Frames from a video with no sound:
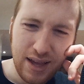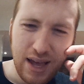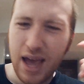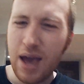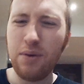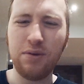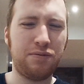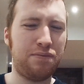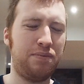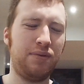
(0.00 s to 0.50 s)

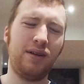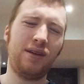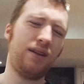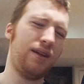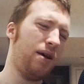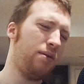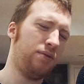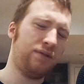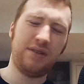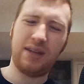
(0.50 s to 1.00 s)
It was
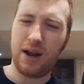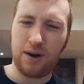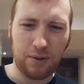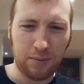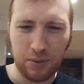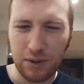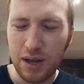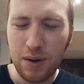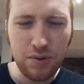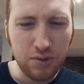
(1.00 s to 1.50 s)
it was
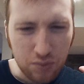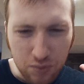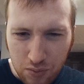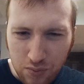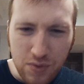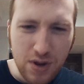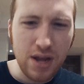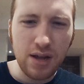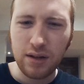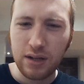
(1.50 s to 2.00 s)
terrible. It was
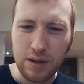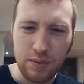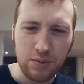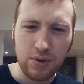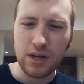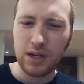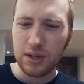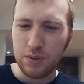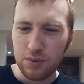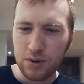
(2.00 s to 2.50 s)
really,
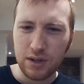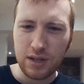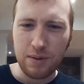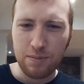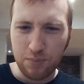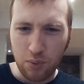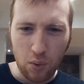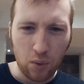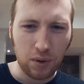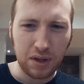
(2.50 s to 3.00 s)
really, really
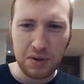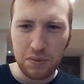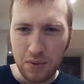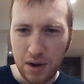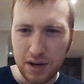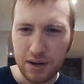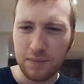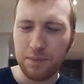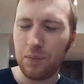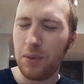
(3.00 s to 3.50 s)
poorly
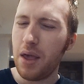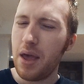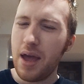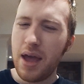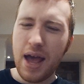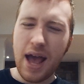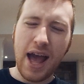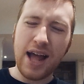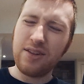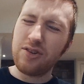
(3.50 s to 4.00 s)
written
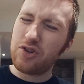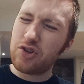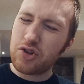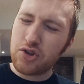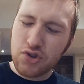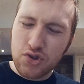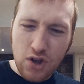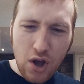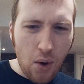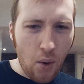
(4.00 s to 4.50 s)
and
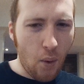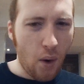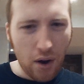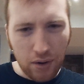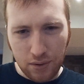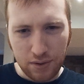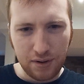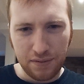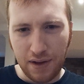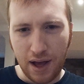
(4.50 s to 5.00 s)
so
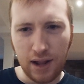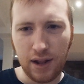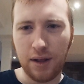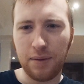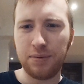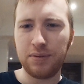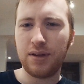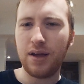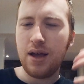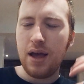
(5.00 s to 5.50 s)

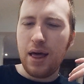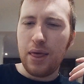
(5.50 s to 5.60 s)
underdeveloped.